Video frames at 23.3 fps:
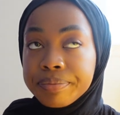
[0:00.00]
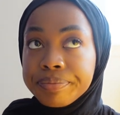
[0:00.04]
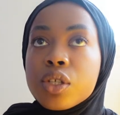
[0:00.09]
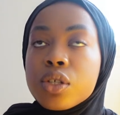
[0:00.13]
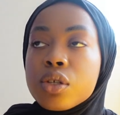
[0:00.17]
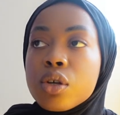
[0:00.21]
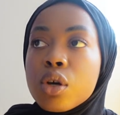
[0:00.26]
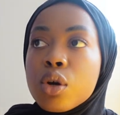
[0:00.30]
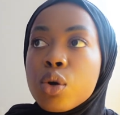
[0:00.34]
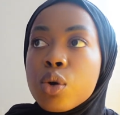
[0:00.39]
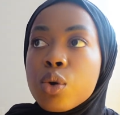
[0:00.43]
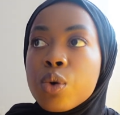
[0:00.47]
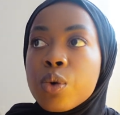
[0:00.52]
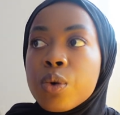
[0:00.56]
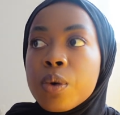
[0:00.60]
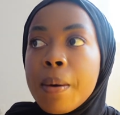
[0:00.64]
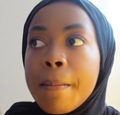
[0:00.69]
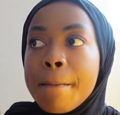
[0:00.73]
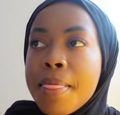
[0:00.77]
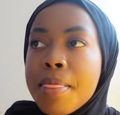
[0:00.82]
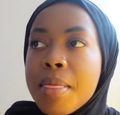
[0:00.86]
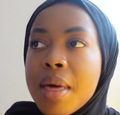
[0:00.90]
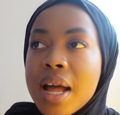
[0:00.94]
So
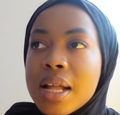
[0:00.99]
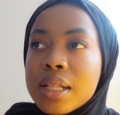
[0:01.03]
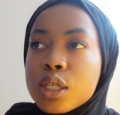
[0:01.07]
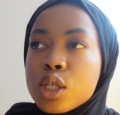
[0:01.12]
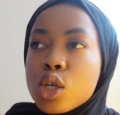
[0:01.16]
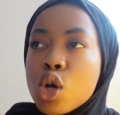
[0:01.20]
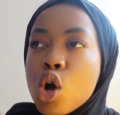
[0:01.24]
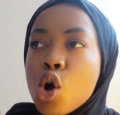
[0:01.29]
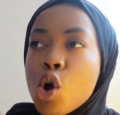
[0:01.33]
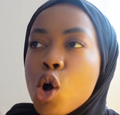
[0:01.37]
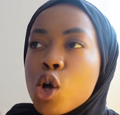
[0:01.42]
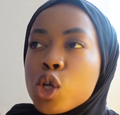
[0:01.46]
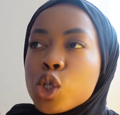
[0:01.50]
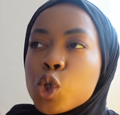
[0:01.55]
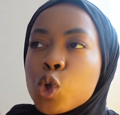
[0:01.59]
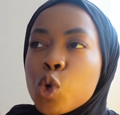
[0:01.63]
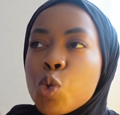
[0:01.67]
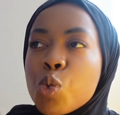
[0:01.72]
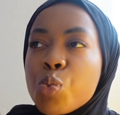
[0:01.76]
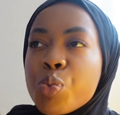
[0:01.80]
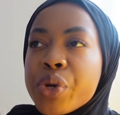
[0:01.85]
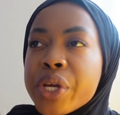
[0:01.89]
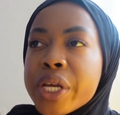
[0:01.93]
that's
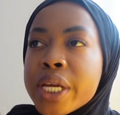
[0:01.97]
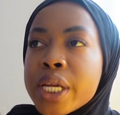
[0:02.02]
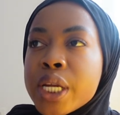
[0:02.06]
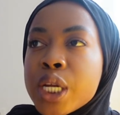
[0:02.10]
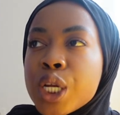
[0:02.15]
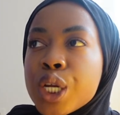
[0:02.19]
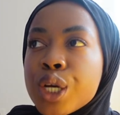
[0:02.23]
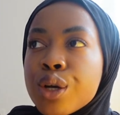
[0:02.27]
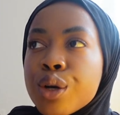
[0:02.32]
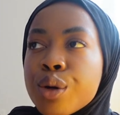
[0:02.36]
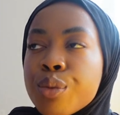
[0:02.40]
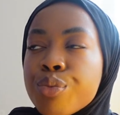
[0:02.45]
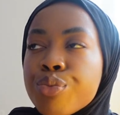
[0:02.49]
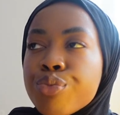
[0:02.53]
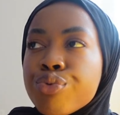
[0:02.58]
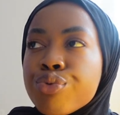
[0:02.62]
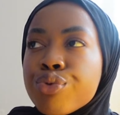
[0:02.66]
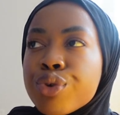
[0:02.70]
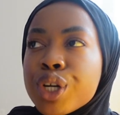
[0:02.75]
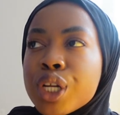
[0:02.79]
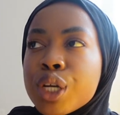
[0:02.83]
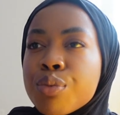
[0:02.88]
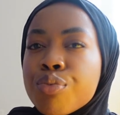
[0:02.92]
also been
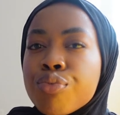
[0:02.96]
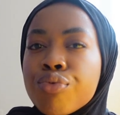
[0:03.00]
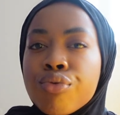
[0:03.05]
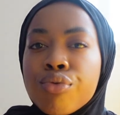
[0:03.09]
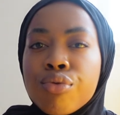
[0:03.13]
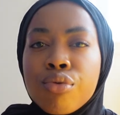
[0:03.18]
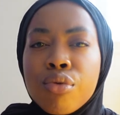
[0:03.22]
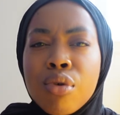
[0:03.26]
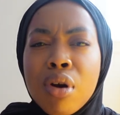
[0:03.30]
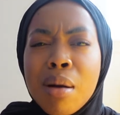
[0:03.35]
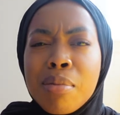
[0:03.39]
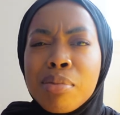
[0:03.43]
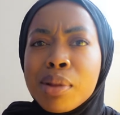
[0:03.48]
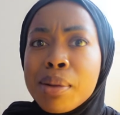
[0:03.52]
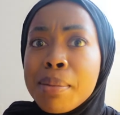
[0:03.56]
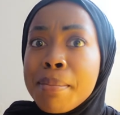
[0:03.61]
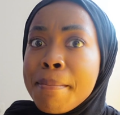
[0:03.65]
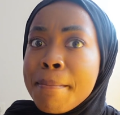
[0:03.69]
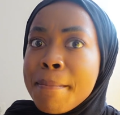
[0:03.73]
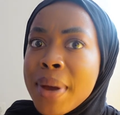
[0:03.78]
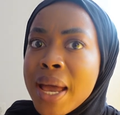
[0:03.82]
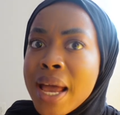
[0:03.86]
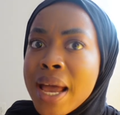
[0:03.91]
pretty
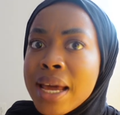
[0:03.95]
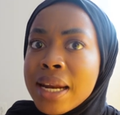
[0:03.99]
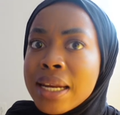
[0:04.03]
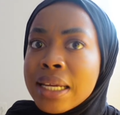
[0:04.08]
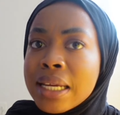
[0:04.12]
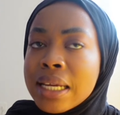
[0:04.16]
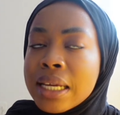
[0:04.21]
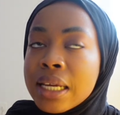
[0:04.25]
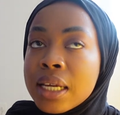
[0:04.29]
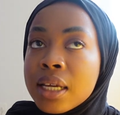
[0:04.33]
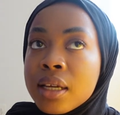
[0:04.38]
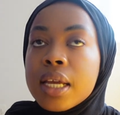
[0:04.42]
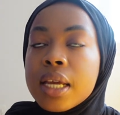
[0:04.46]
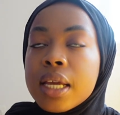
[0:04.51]
problematic.